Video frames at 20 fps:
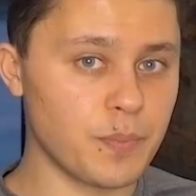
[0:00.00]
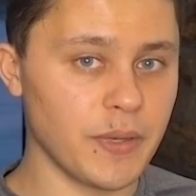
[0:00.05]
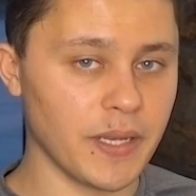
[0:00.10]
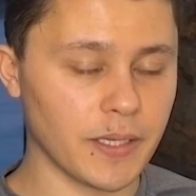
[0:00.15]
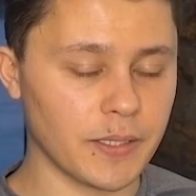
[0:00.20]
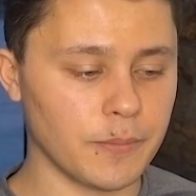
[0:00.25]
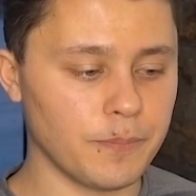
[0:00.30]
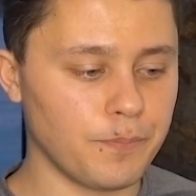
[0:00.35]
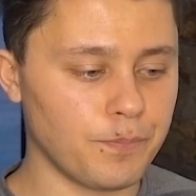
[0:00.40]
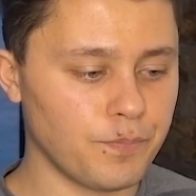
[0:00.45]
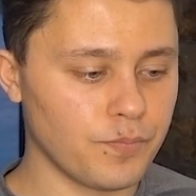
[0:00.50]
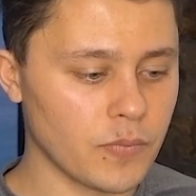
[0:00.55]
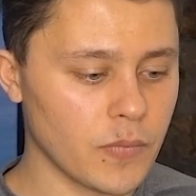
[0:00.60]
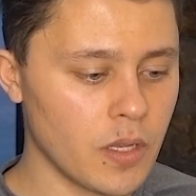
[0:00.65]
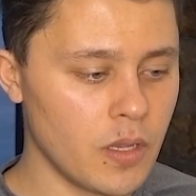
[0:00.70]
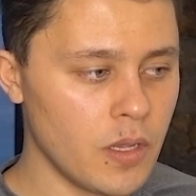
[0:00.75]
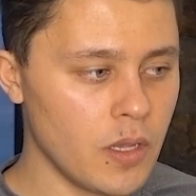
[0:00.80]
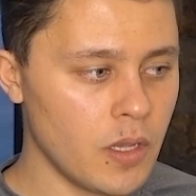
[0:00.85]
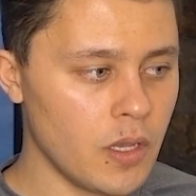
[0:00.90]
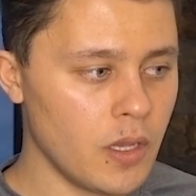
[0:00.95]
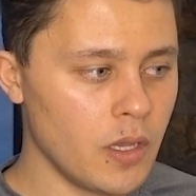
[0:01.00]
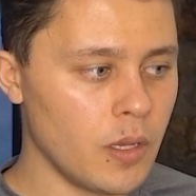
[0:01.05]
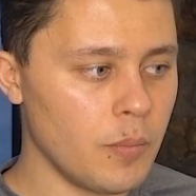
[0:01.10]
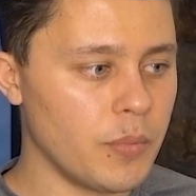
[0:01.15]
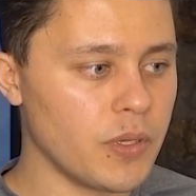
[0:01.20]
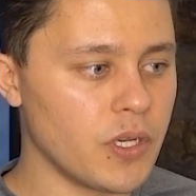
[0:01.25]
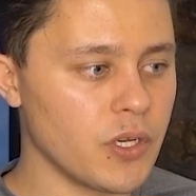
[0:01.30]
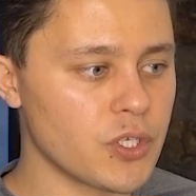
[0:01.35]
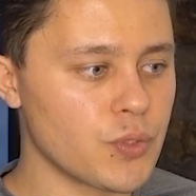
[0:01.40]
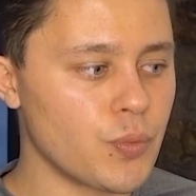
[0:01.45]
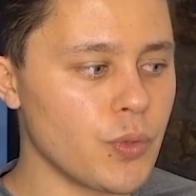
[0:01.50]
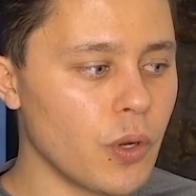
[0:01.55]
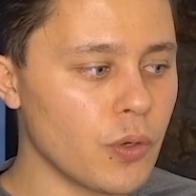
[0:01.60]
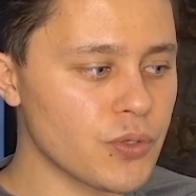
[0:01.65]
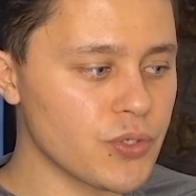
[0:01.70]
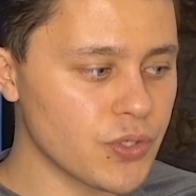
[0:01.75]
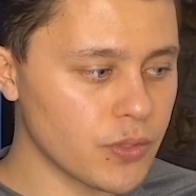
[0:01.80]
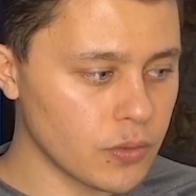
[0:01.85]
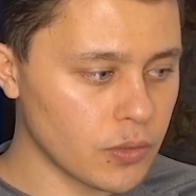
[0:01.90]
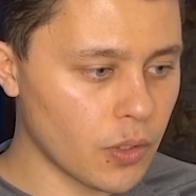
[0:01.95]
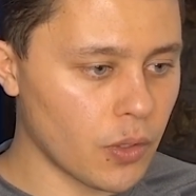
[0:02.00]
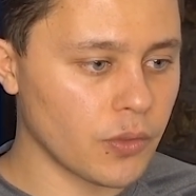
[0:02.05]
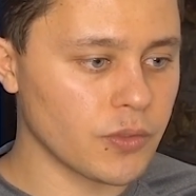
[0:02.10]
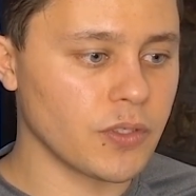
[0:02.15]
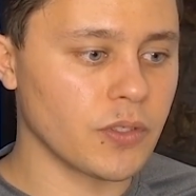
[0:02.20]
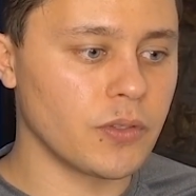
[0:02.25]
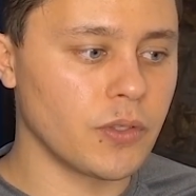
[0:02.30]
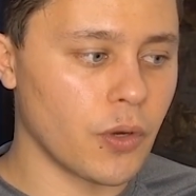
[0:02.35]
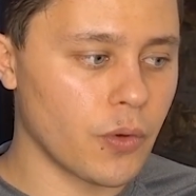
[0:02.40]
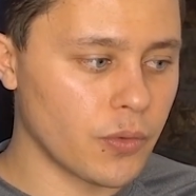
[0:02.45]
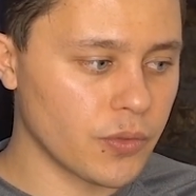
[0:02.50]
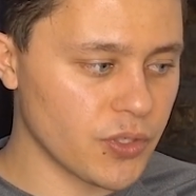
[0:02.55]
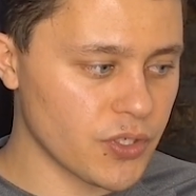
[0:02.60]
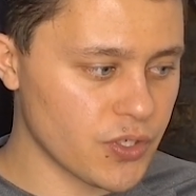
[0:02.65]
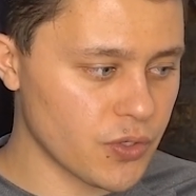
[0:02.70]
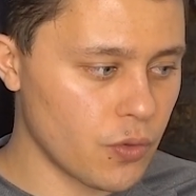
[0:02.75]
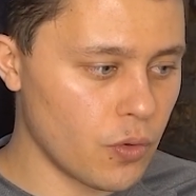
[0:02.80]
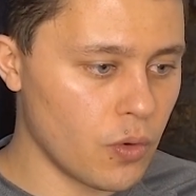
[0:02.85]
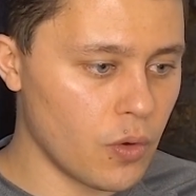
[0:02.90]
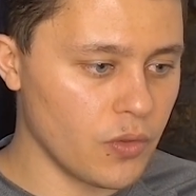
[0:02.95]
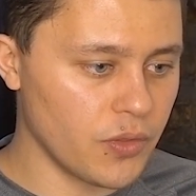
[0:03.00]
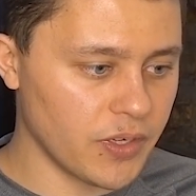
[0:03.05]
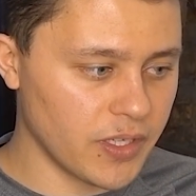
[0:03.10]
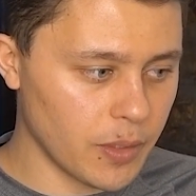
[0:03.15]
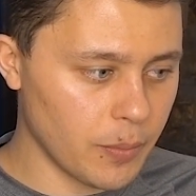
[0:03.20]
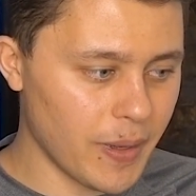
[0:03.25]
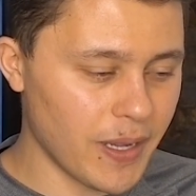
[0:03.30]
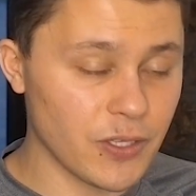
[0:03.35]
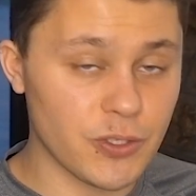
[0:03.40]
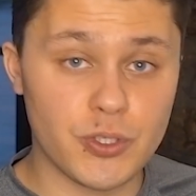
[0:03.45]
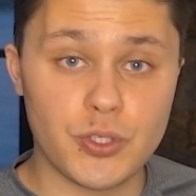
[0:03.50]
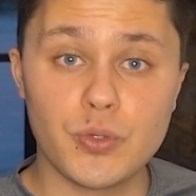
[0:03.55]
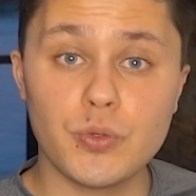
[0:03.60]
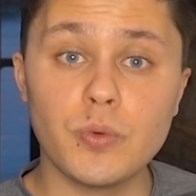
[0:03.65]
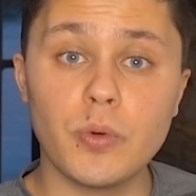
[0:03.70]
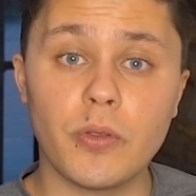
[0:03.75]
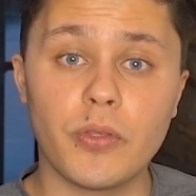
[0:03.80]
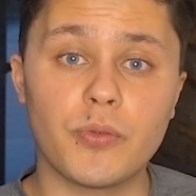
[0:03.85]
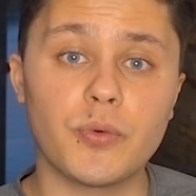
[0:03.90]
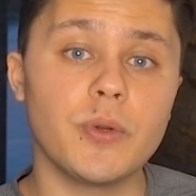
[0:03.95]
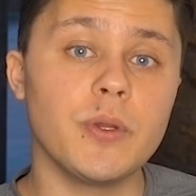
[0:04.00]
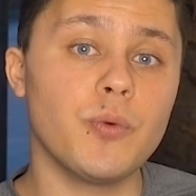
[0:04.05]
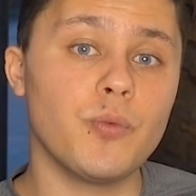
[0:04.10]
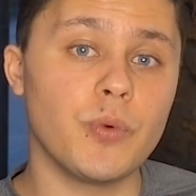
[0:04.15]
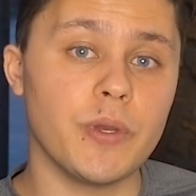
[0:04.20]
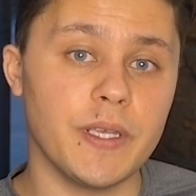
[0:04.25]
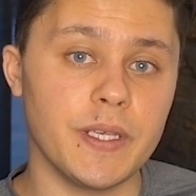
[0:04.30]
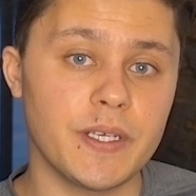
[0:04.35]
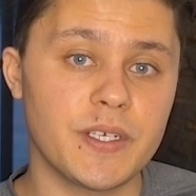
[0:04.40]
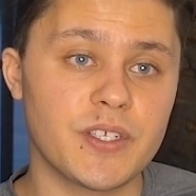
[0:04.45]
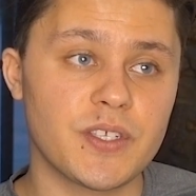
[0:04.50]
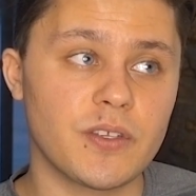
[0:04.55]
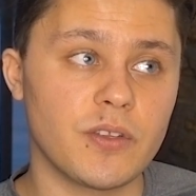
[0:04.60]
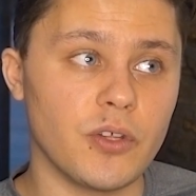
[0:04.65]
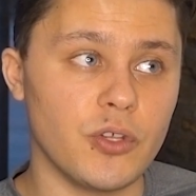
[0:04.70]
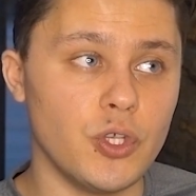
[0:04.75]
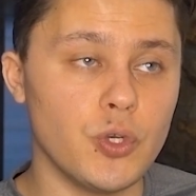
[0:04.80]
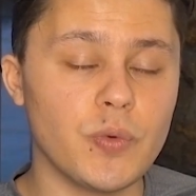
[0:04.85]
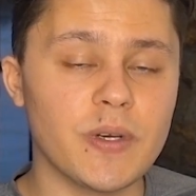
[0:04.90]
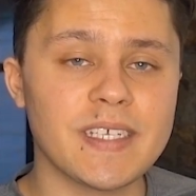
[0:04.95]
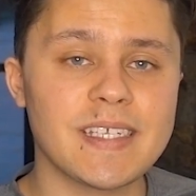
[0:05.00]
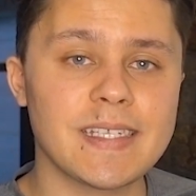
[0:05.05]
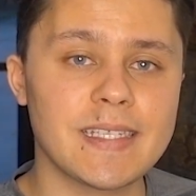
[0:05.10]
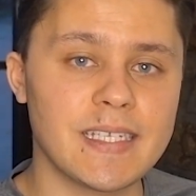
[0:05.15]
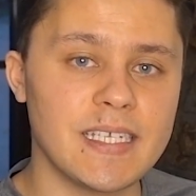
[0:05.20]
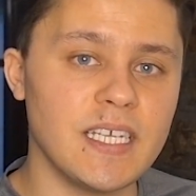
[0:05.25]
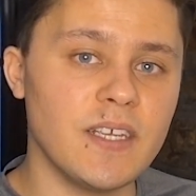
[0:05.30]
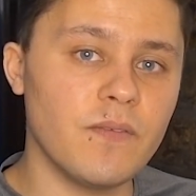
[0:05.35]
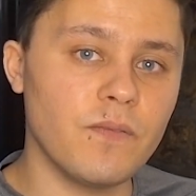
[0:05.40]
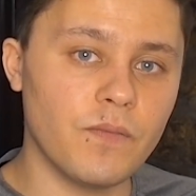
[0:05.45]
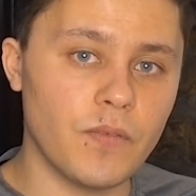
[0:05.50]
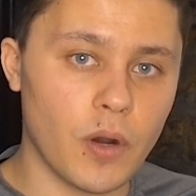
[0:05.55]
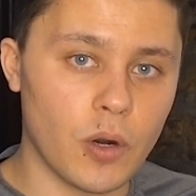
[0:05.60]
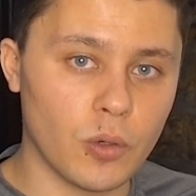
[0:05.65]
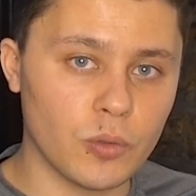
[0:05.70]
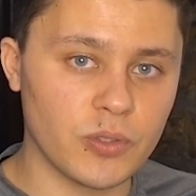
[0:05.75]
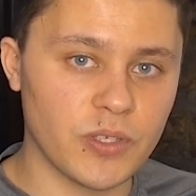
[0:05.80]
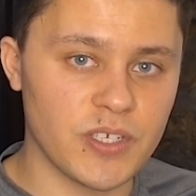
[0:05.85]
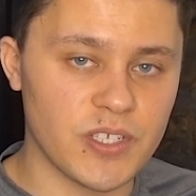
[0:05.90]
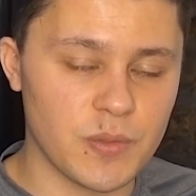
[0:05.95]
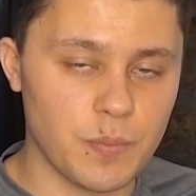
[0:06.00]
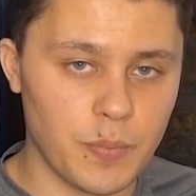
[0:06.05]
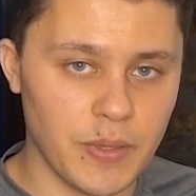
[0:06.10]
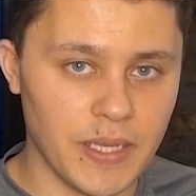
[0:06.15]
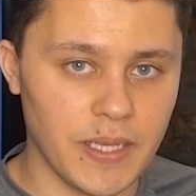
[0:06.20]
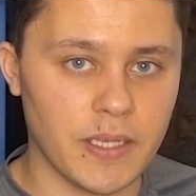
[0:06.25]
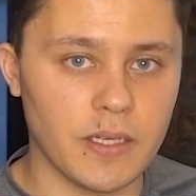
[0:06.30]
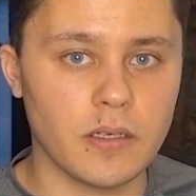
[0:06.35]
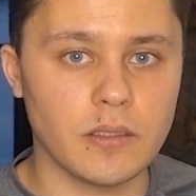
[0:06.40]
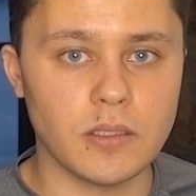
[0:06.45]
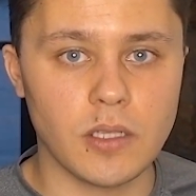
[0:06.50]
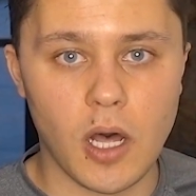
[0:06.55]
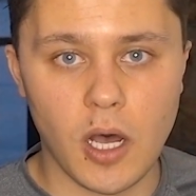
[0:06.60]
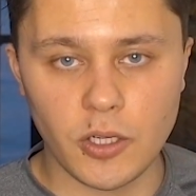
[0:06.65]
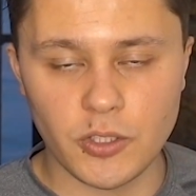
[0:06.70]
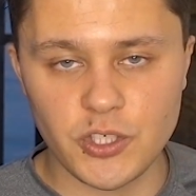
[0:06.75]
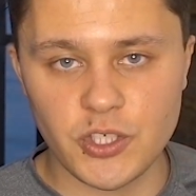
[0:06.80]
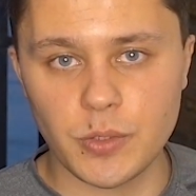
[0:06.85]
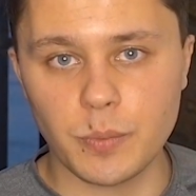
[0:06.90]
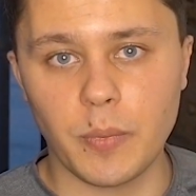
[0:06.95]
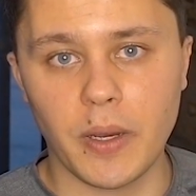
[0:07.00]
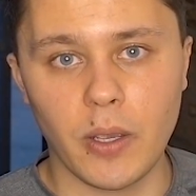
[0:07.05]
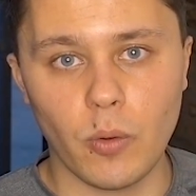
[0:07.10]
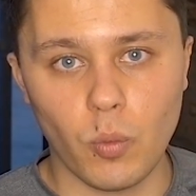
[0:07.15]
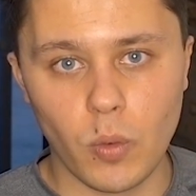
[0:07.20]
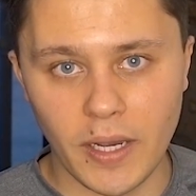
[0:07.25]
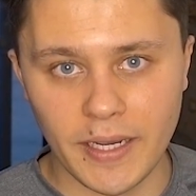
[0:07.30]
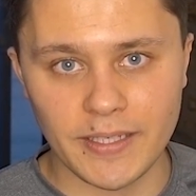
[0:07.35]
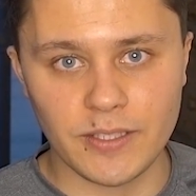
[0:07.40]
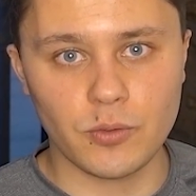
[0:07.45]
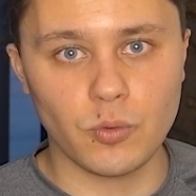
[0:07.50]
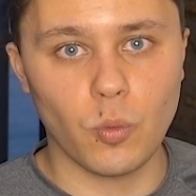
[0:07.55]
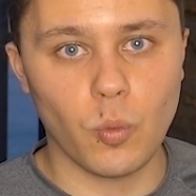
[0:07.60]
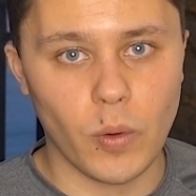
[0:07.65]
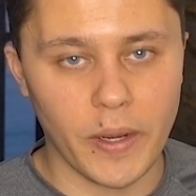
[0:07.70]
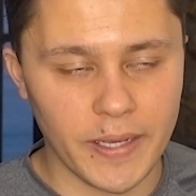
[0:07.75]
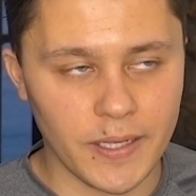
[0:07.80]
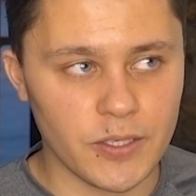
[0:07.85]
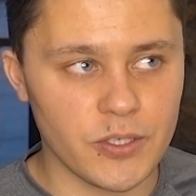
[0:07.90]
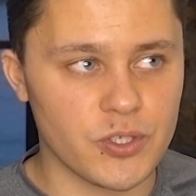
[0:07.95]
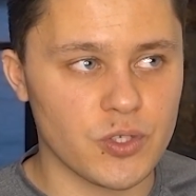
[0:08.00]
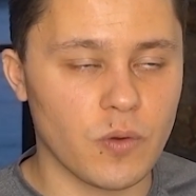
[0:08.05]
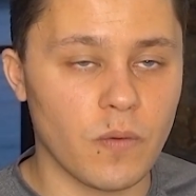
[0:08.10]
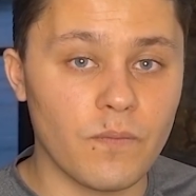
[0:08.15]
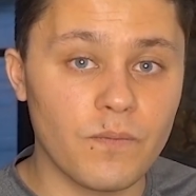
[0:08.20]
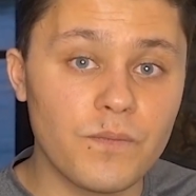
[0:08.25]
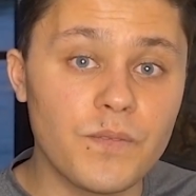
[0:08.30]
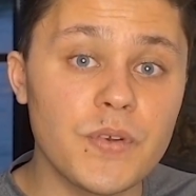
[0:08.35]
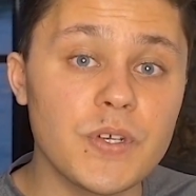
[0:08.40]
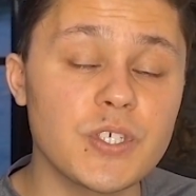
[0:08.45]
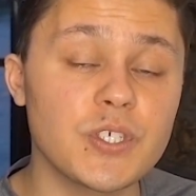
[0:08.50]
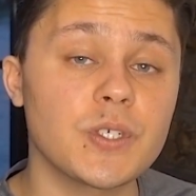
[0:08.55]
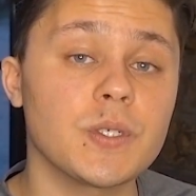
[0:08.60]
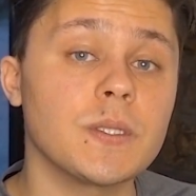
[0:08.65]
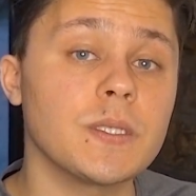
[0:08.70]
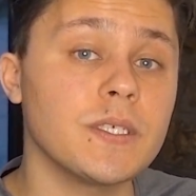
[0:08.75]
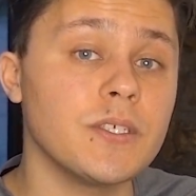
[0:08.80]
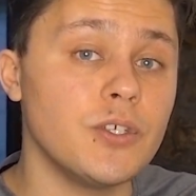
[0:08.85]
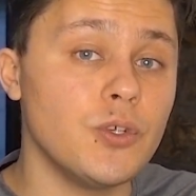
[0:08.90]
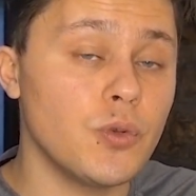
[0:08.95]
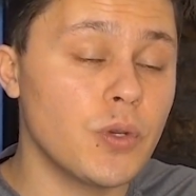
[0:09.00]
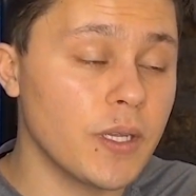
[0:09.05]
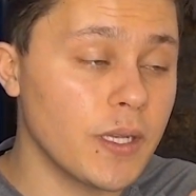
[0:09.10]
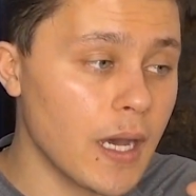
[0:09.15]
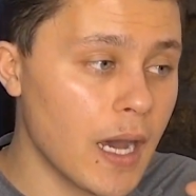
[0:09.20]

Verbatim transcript: big because we also learned during this call that in about two or three weeks, the UST Vault is being launched by White Whale. So officially, you can